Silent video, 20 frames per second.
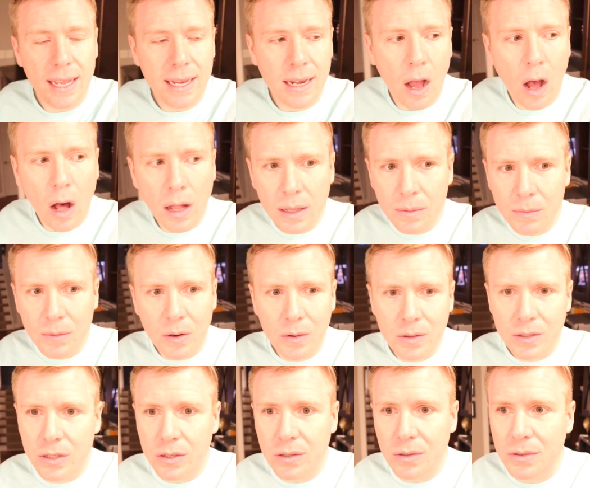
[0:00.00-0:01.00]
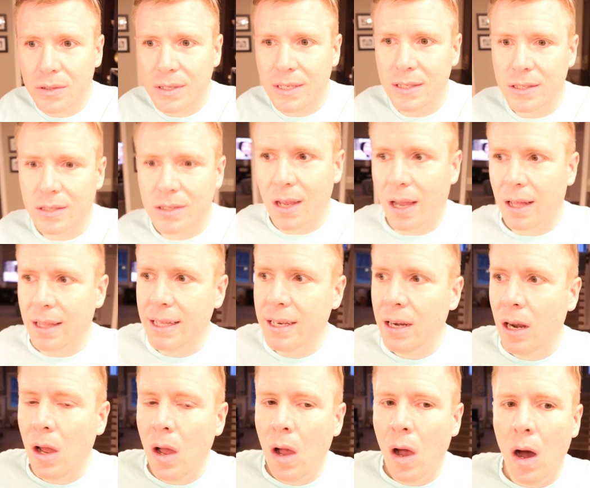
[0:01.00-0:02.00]
And all I'm going to use to install
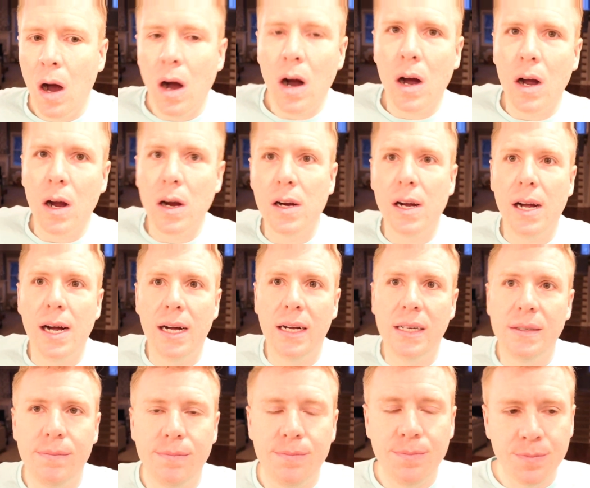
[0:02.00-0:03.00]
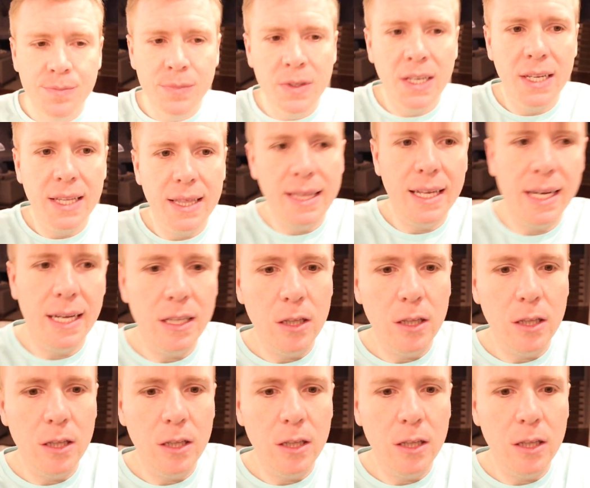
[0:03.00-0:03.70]
it are the